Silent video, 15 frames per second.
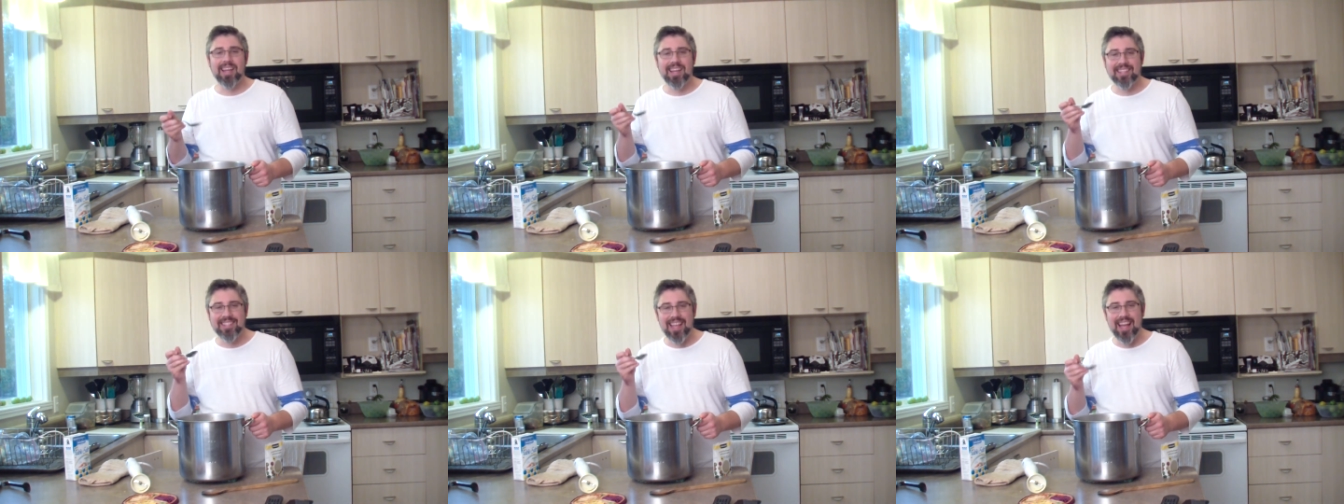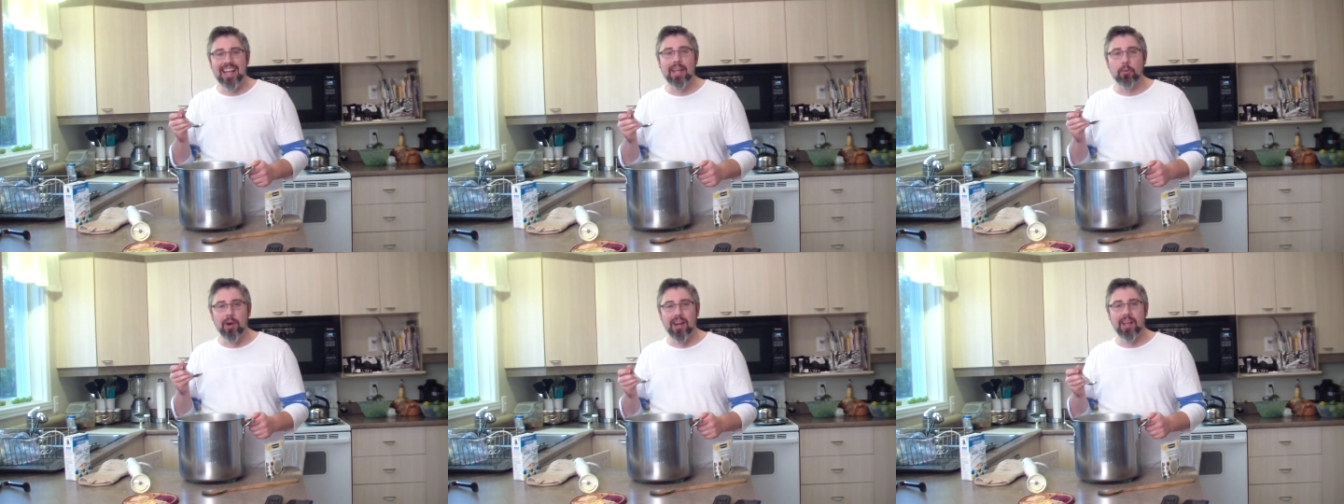
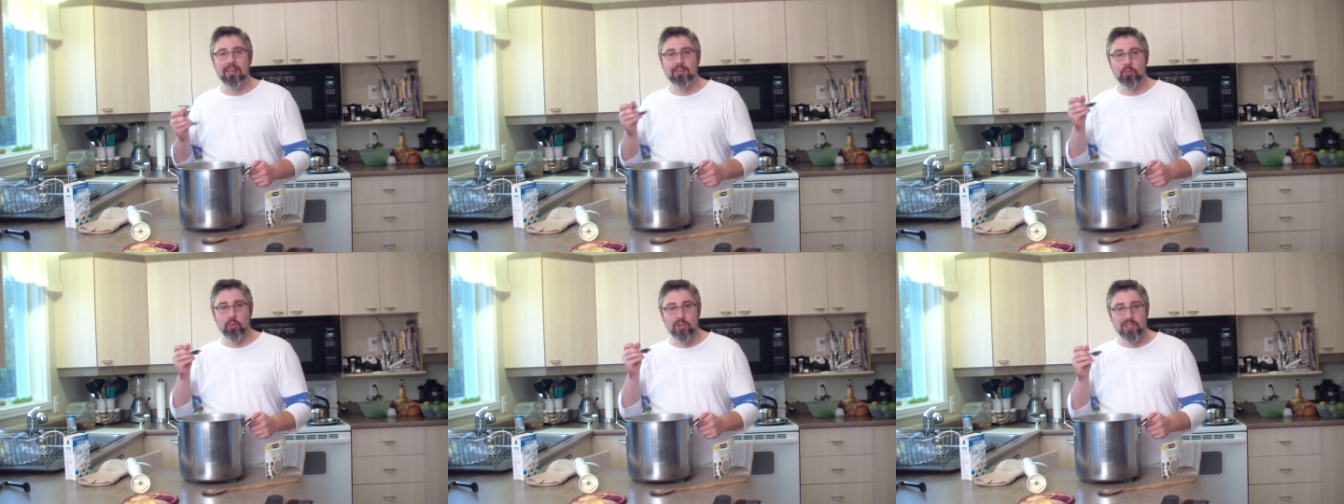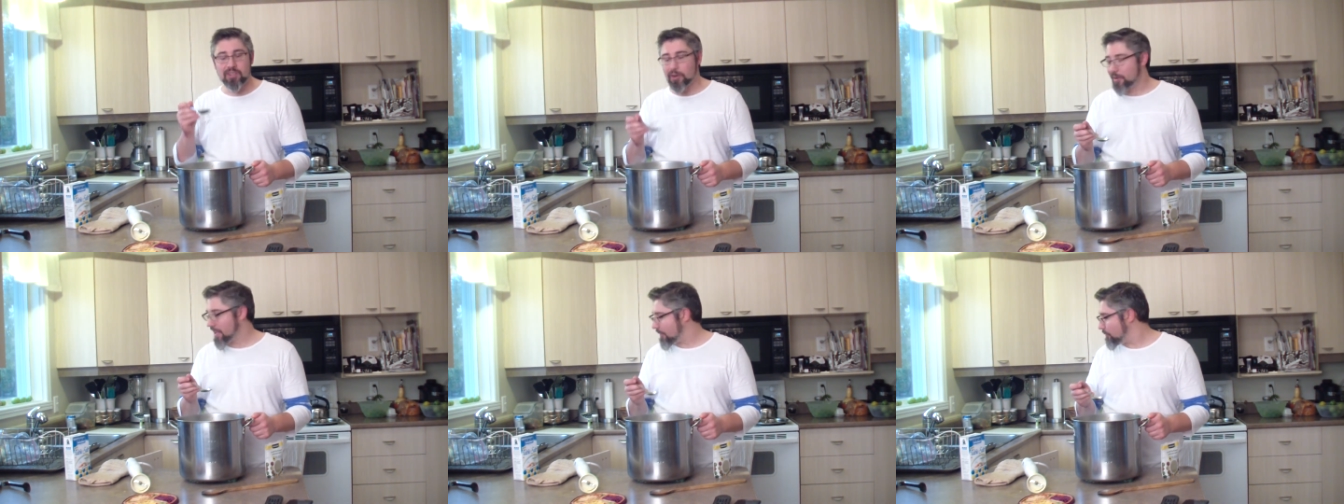Exactly what I was
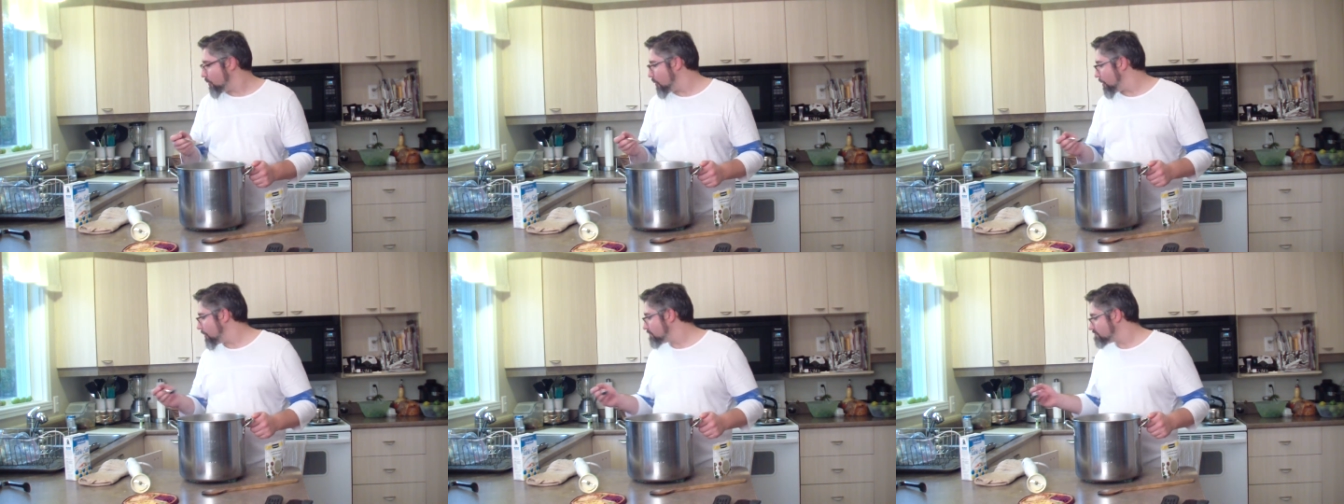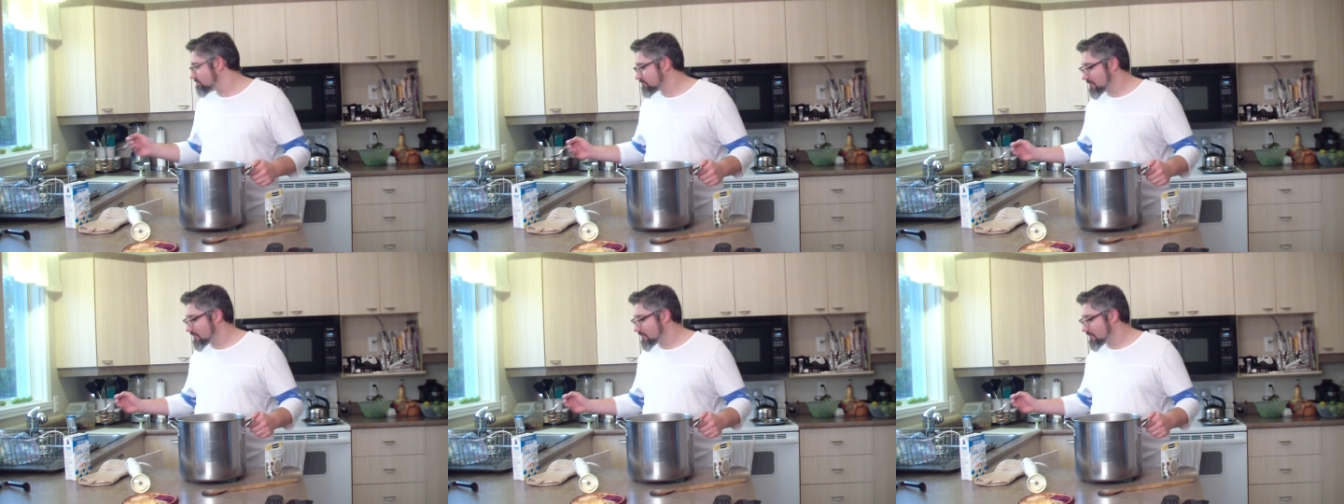looking for.